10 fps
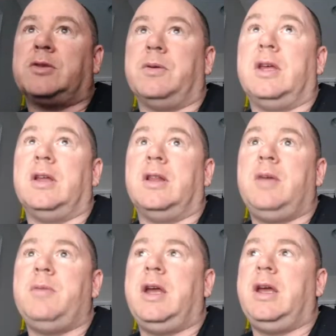you.
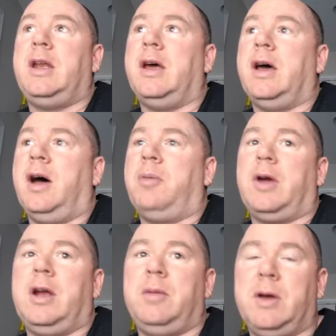Limited
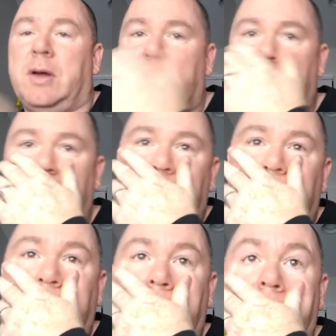upgradability.
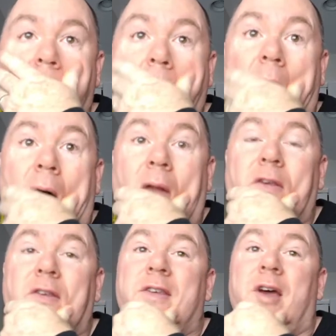This
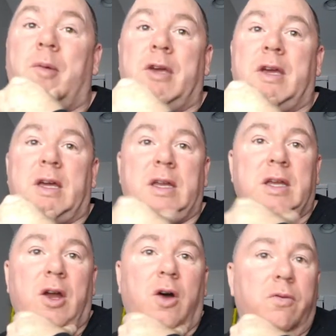is something you get, you
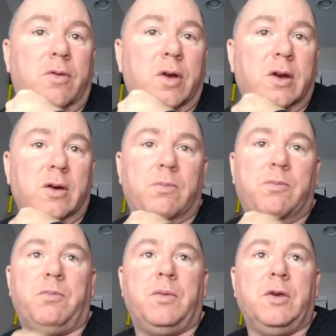know, for your
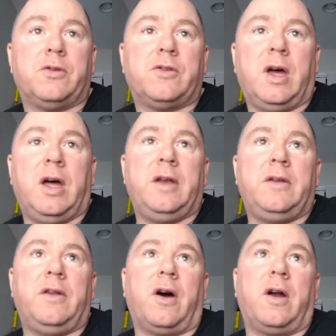son,
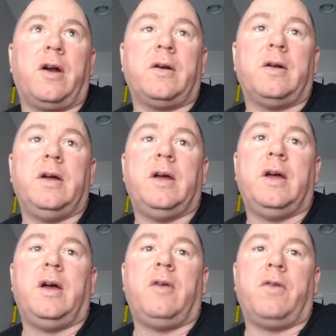daughter,
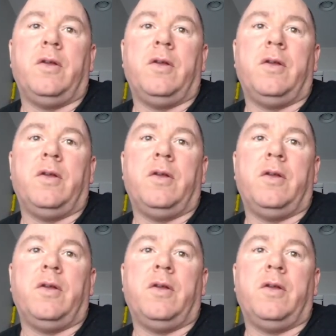for their